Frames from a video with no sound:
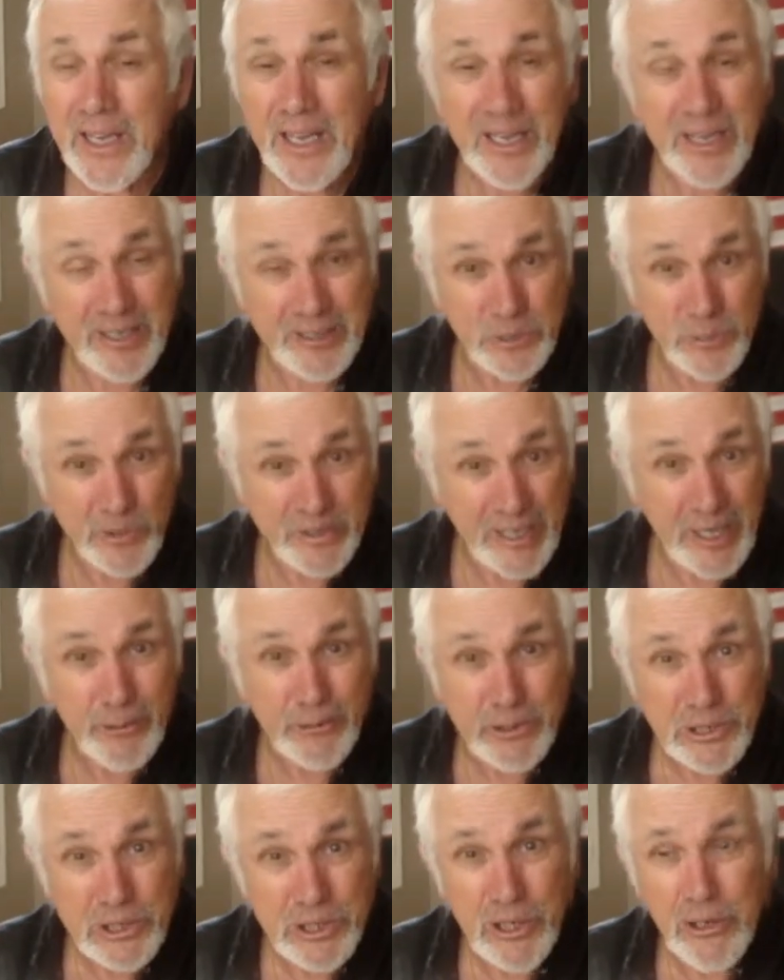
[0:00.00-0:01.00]
Because what they
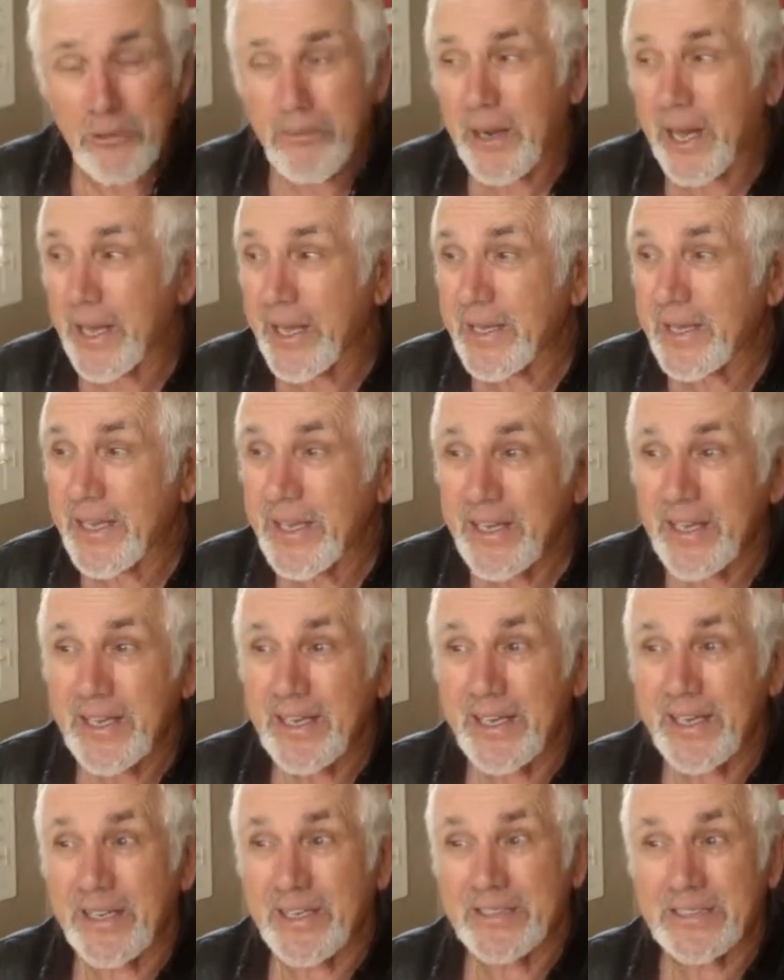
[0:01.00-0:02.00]
would show Mike
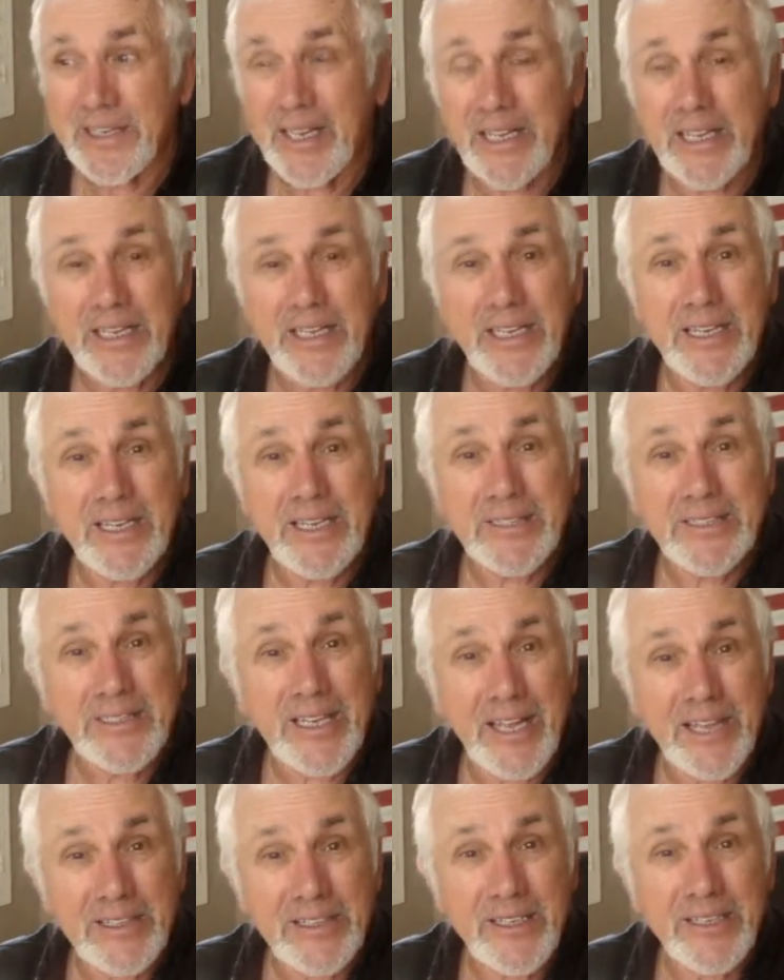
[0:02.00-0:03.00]
is that he
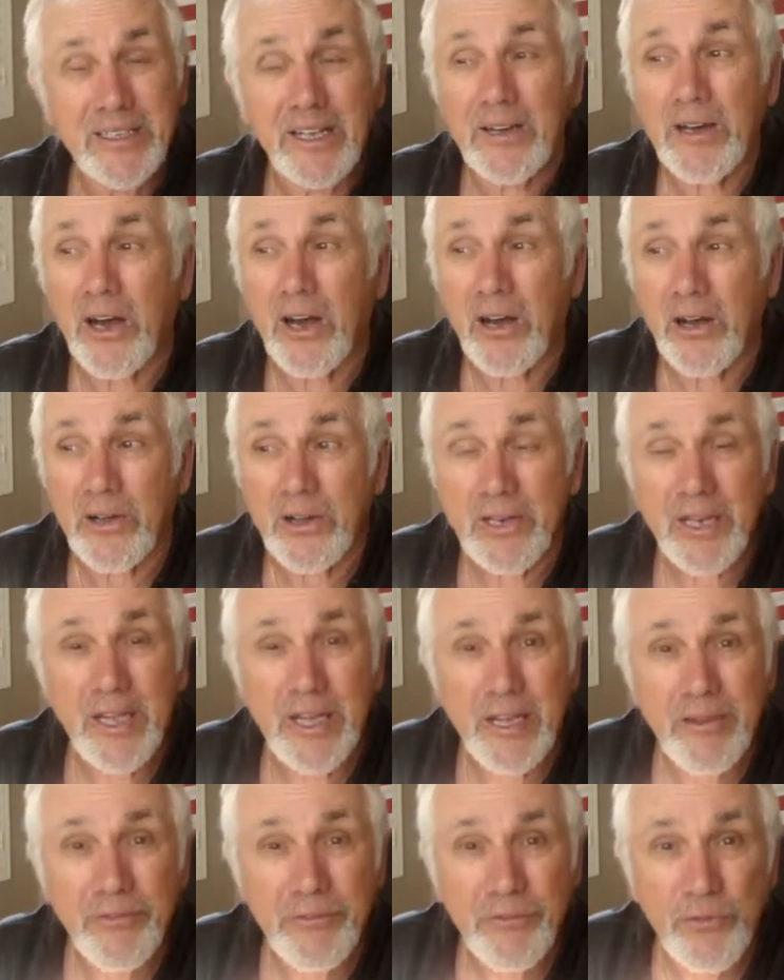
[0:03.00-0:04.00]
attended on
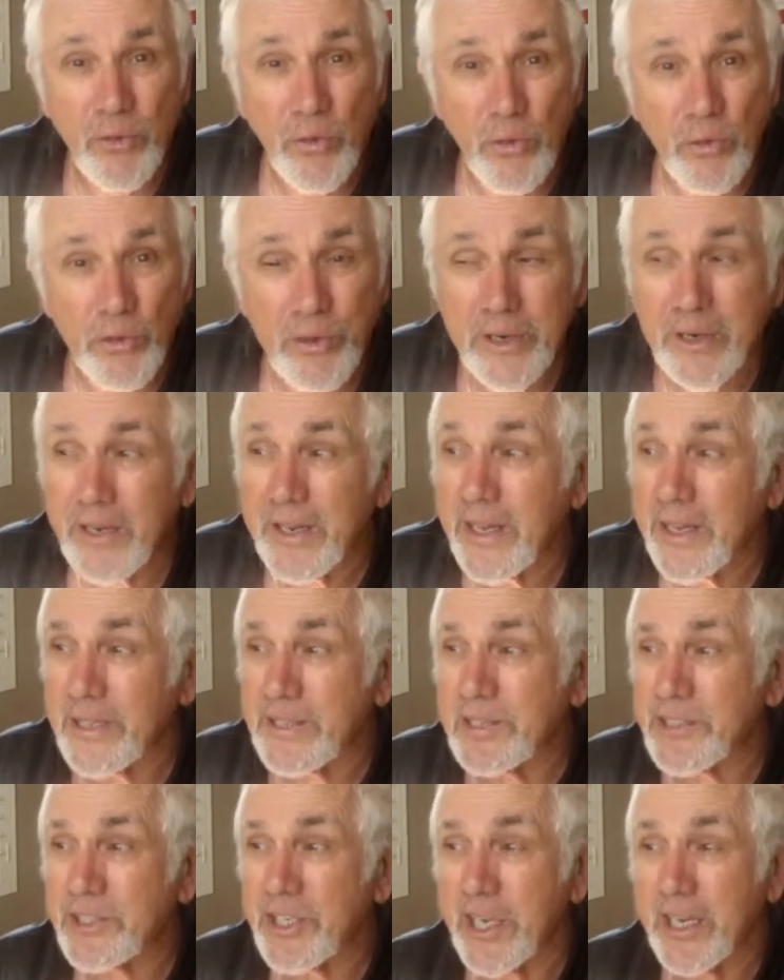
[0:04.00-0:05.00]
a foreign
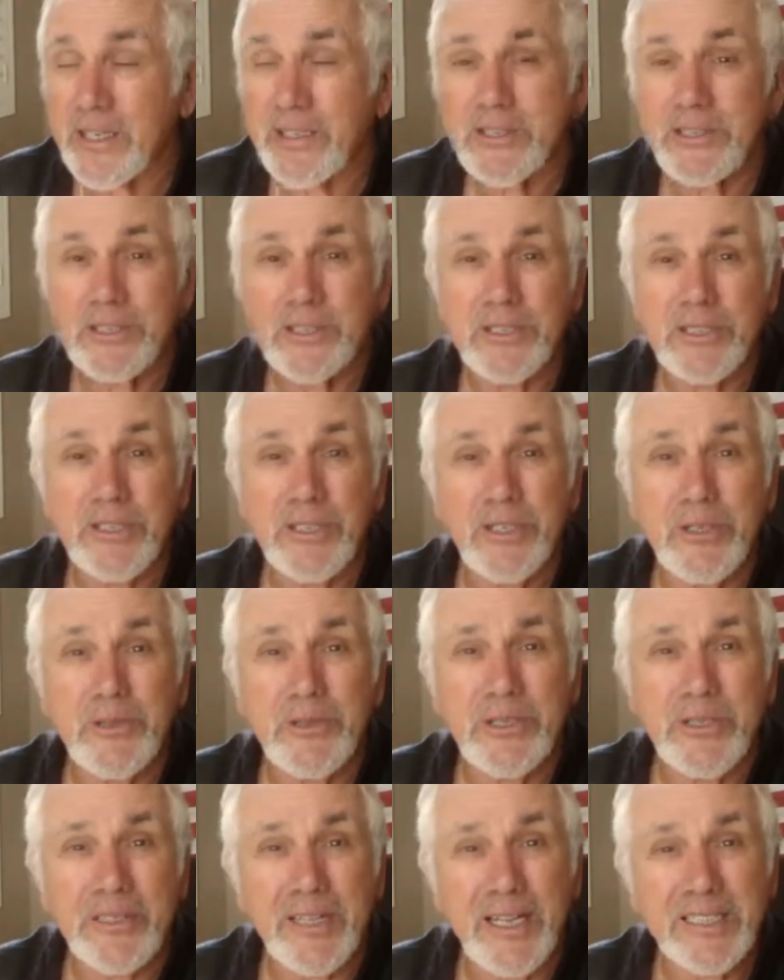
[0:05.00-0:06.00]
exchange
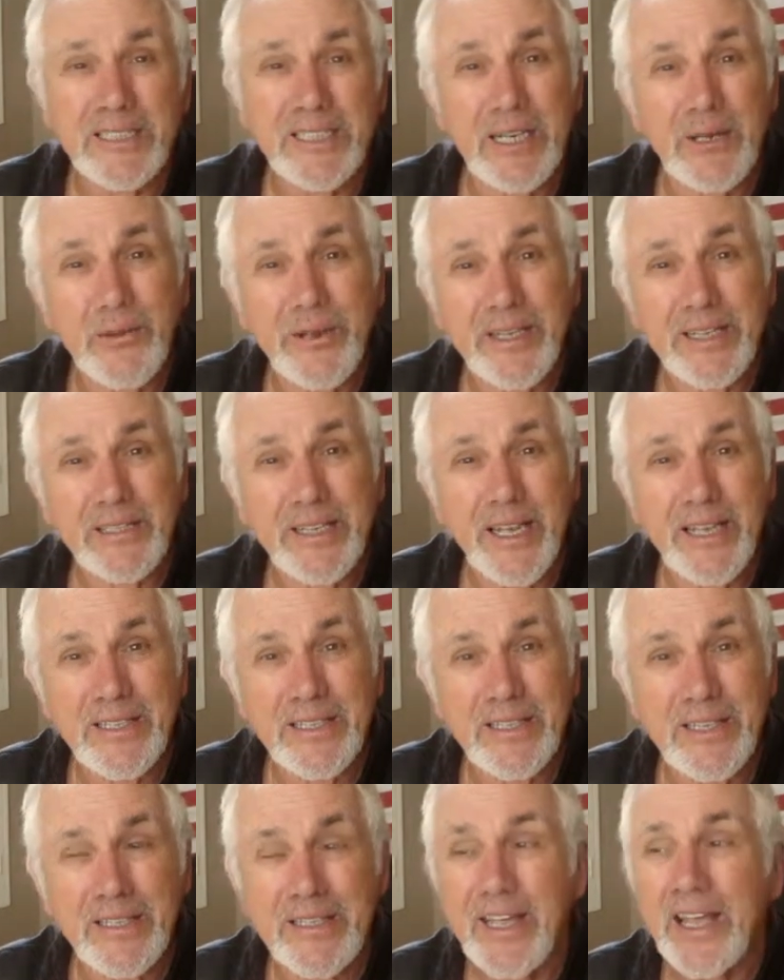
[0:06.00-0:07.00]
student. That's how he
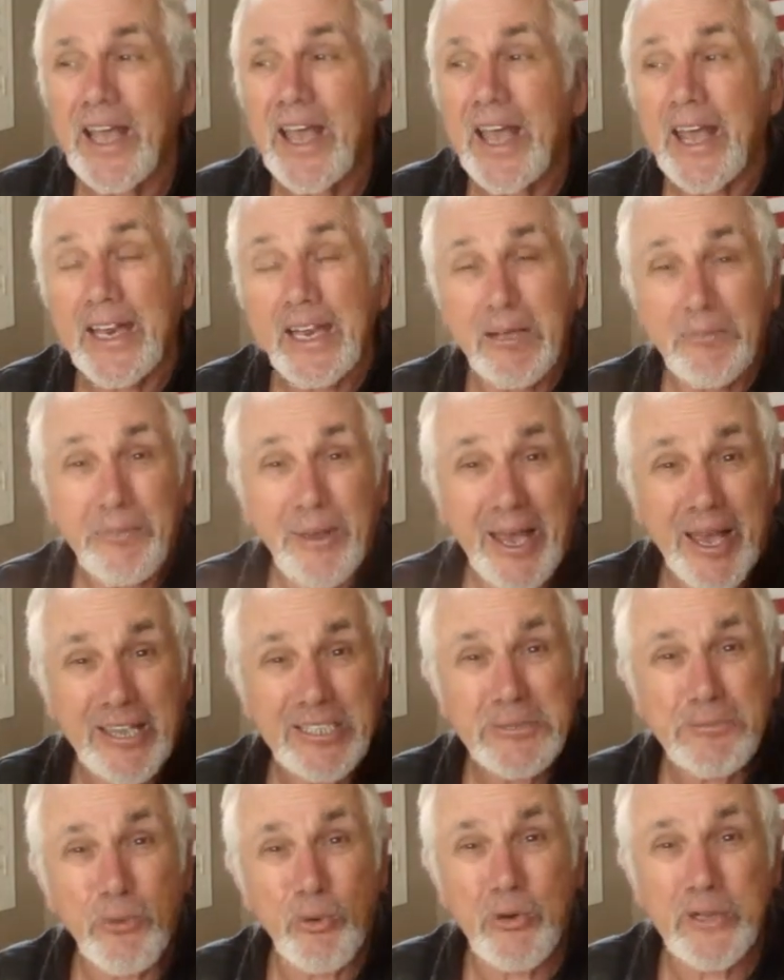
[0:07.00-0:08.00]
attended. And the
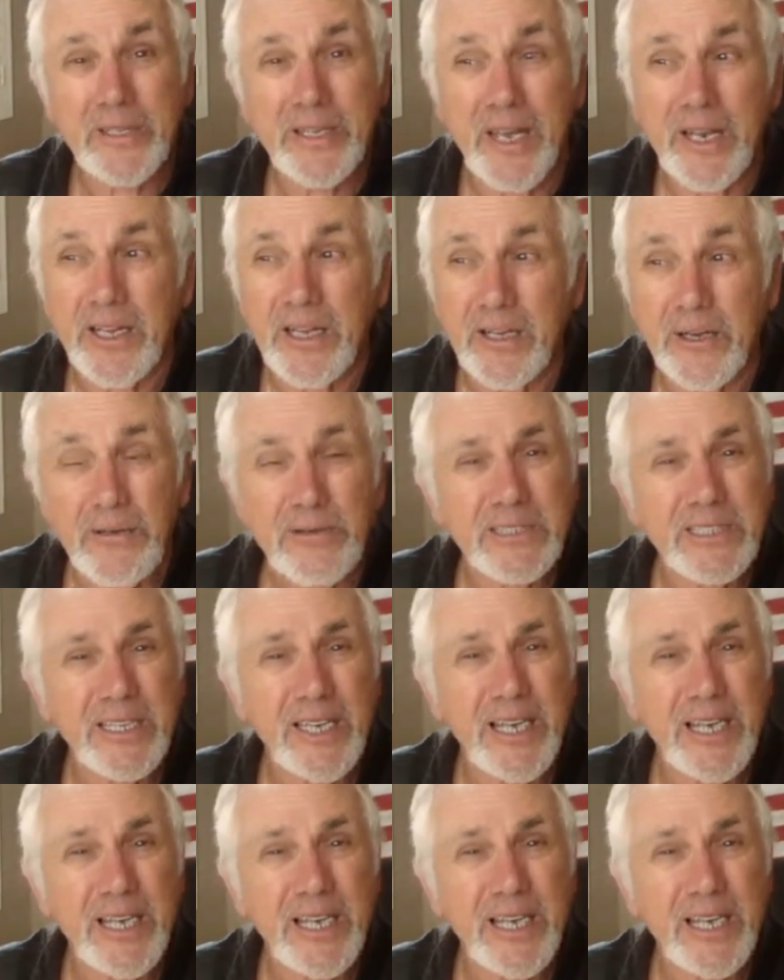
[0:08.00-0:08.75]
passport that he used,